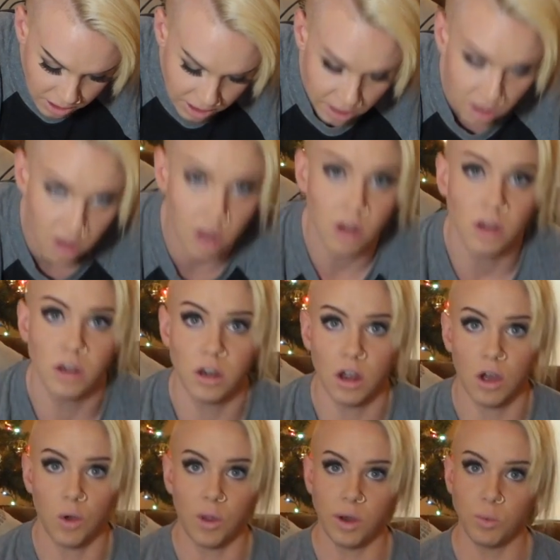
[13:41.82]
gear.
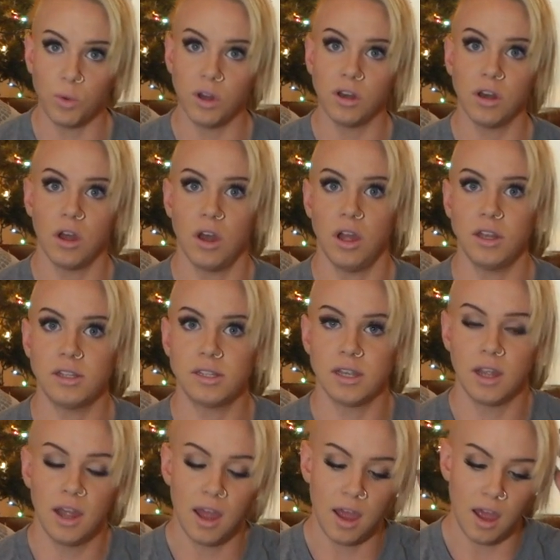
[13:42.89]
No, it would not.
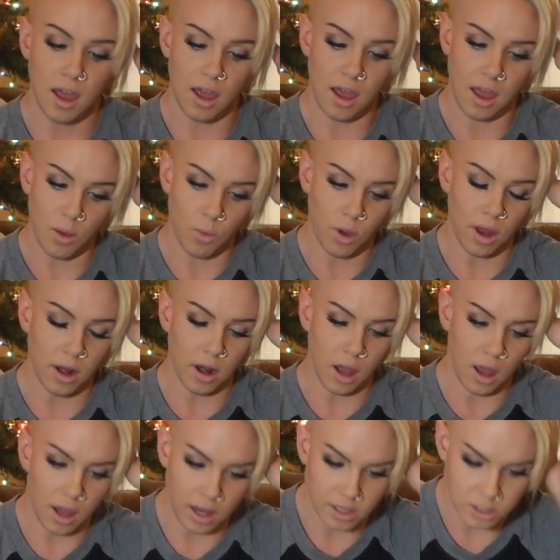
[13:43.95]
What
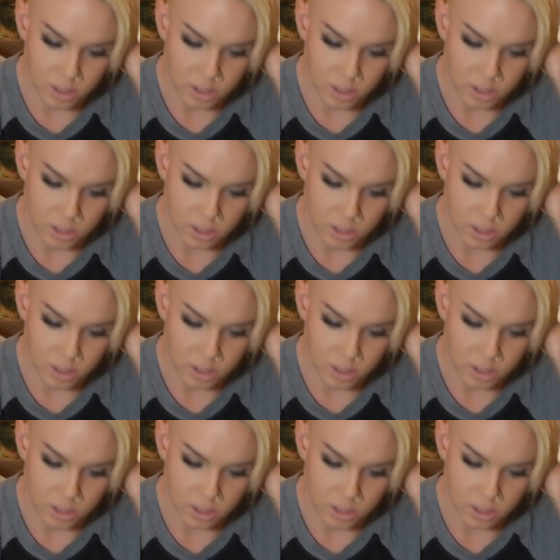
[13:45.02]
I